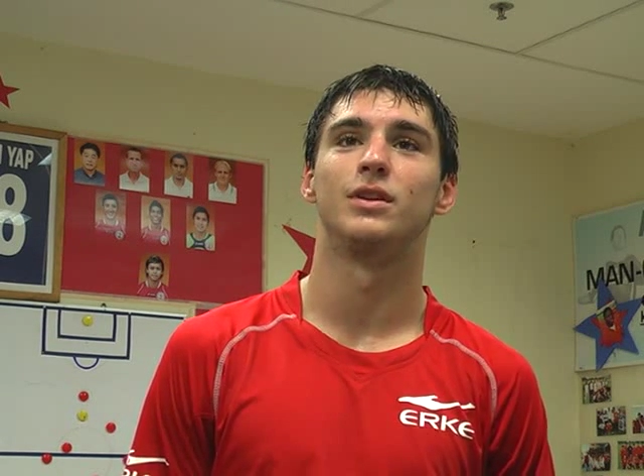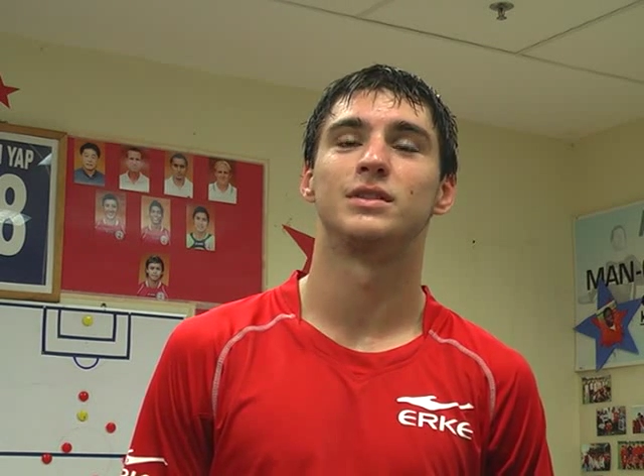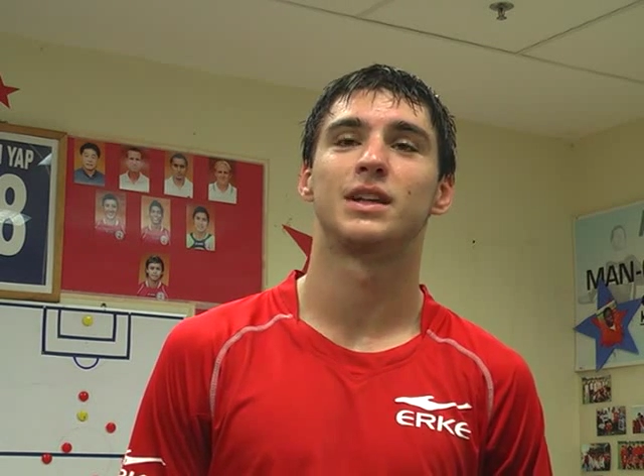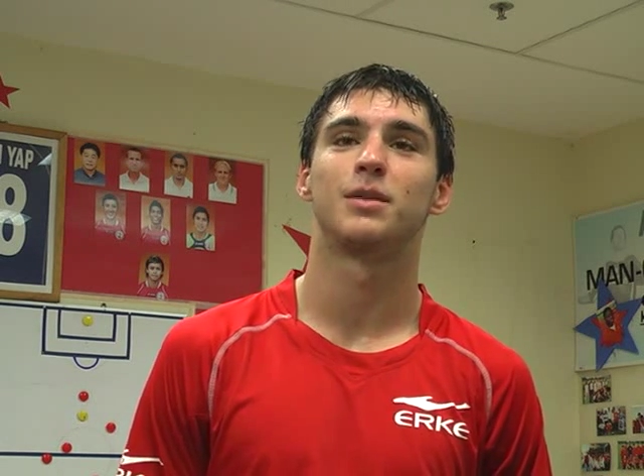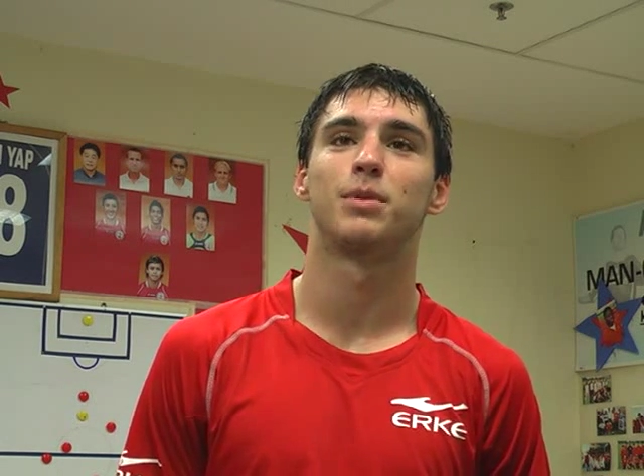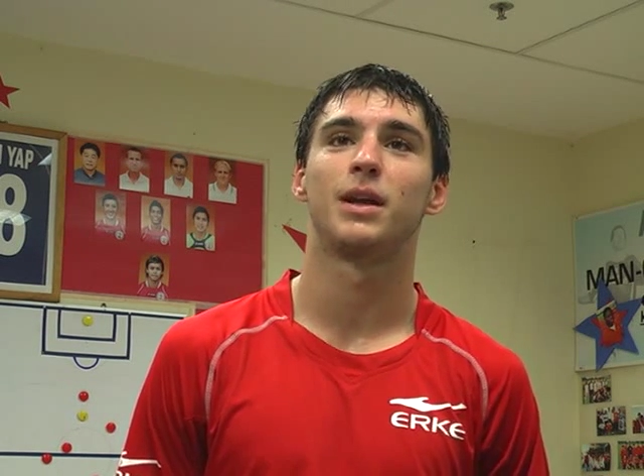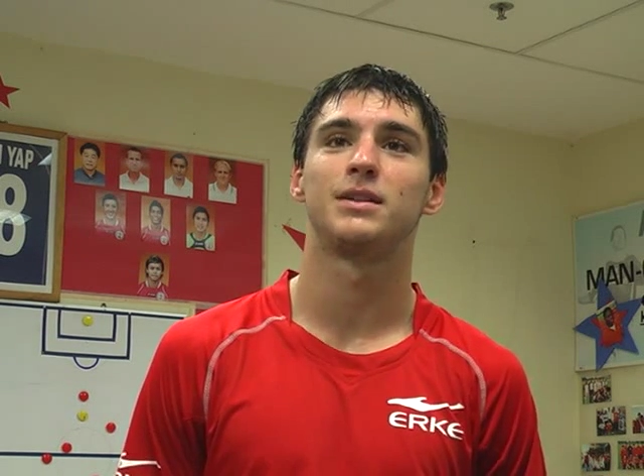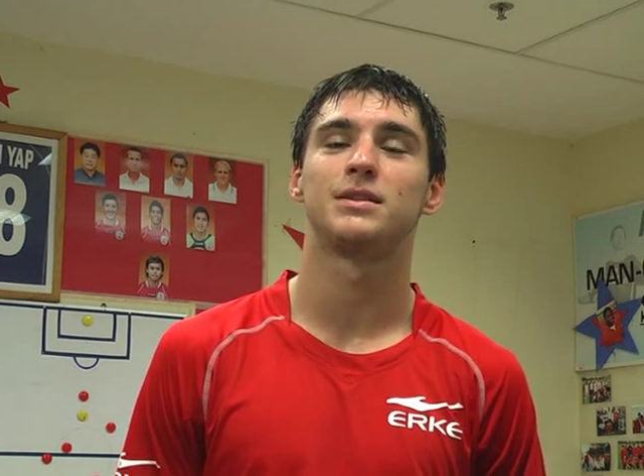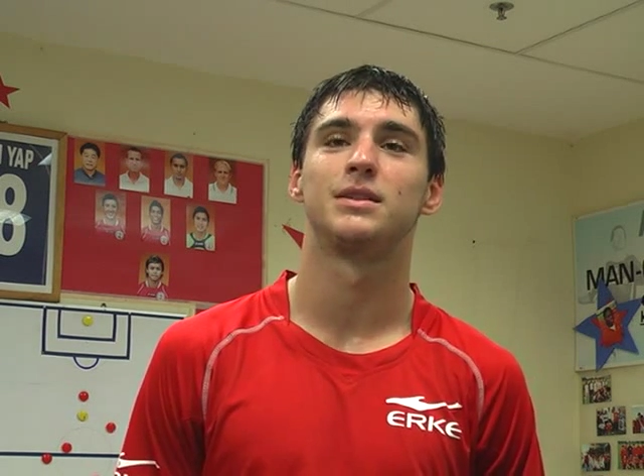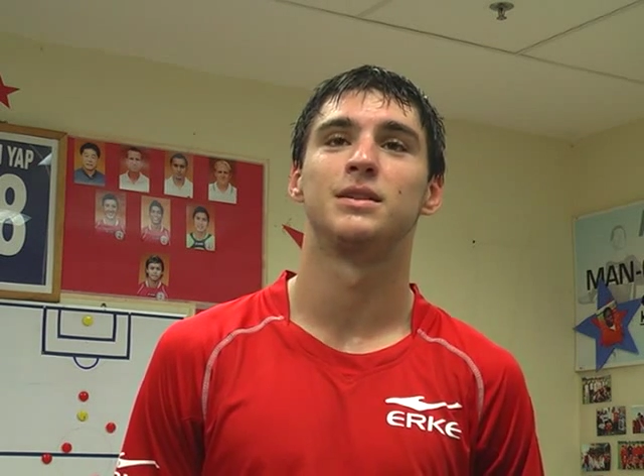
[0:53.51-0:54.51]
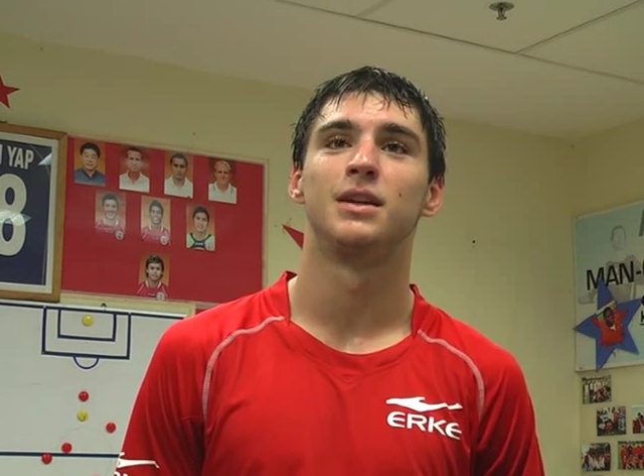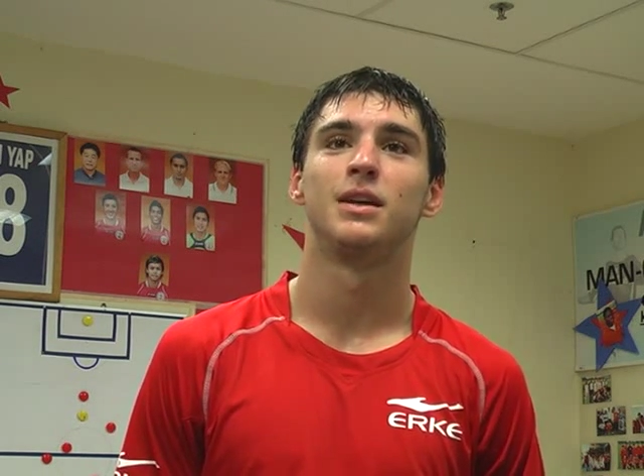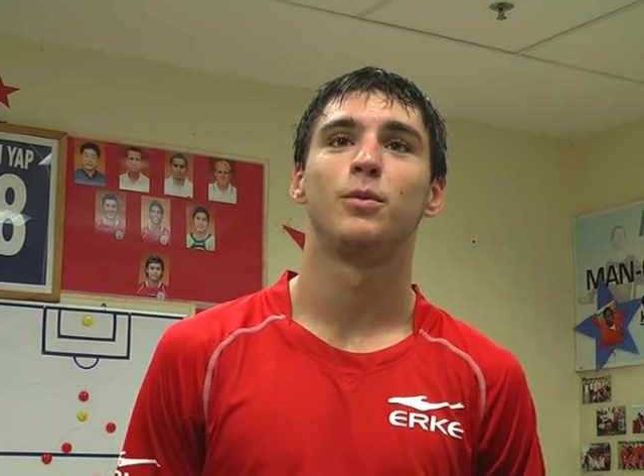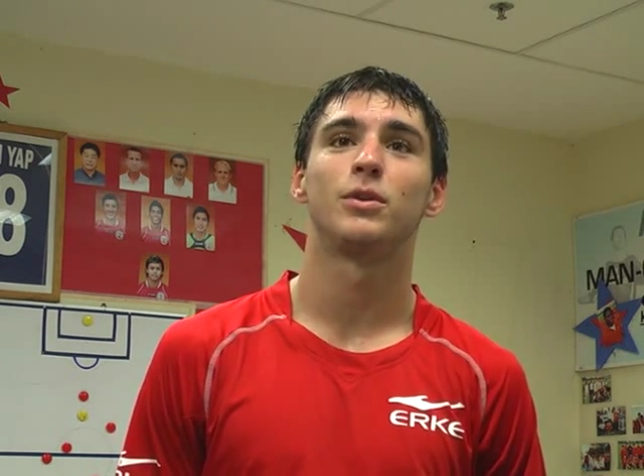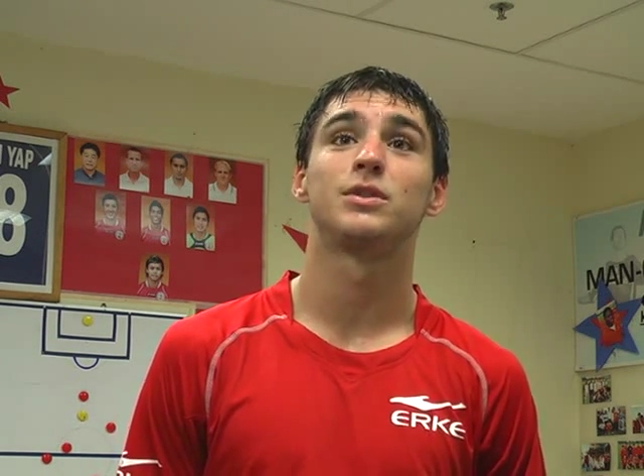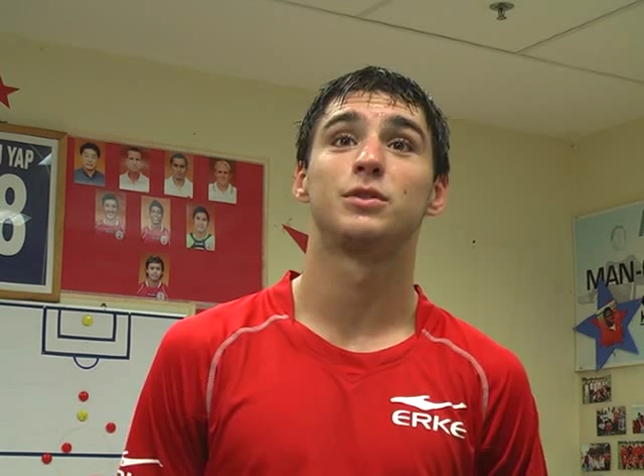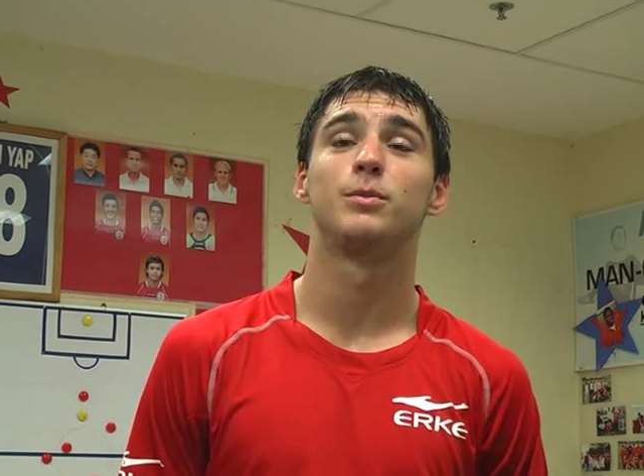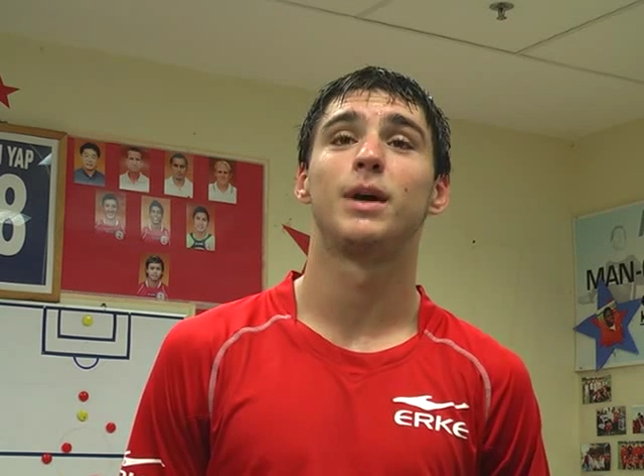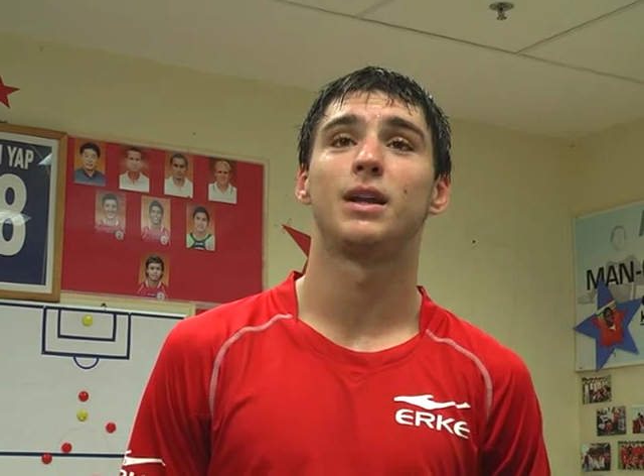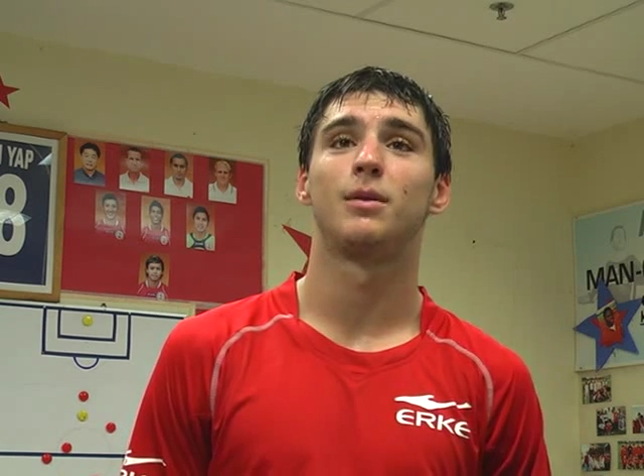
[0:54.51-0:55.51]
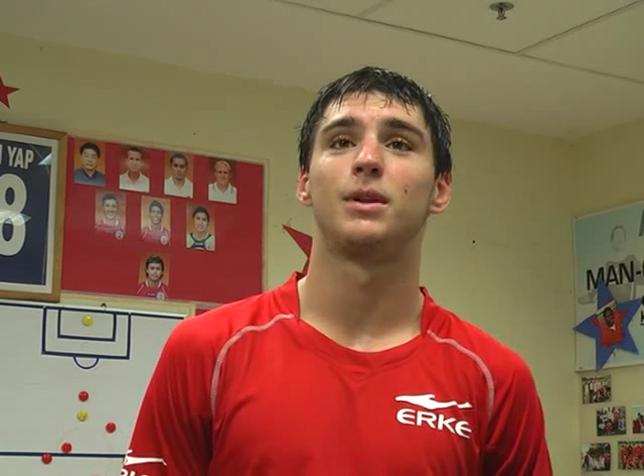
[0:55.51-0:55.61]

the second place, and it wasn't too bad.